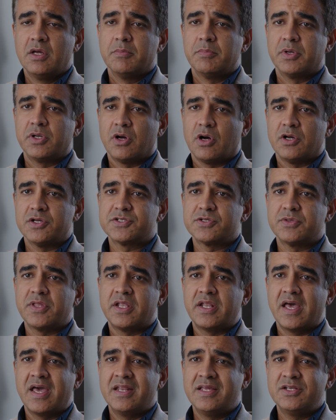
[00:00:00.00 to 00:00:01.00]
but also
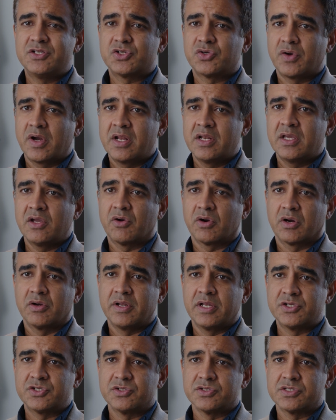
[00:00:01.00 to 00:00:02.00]
that any training or
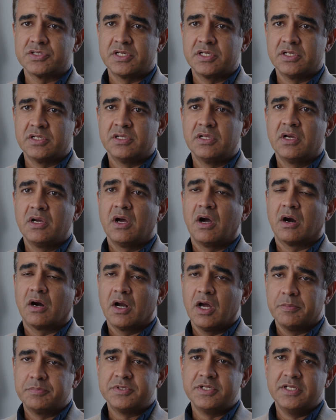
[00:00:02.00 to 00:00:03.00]
credentials needed
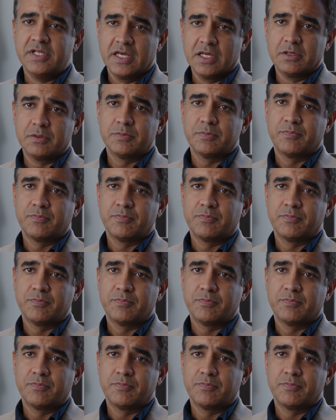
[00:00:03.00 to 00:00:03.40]
are up to date.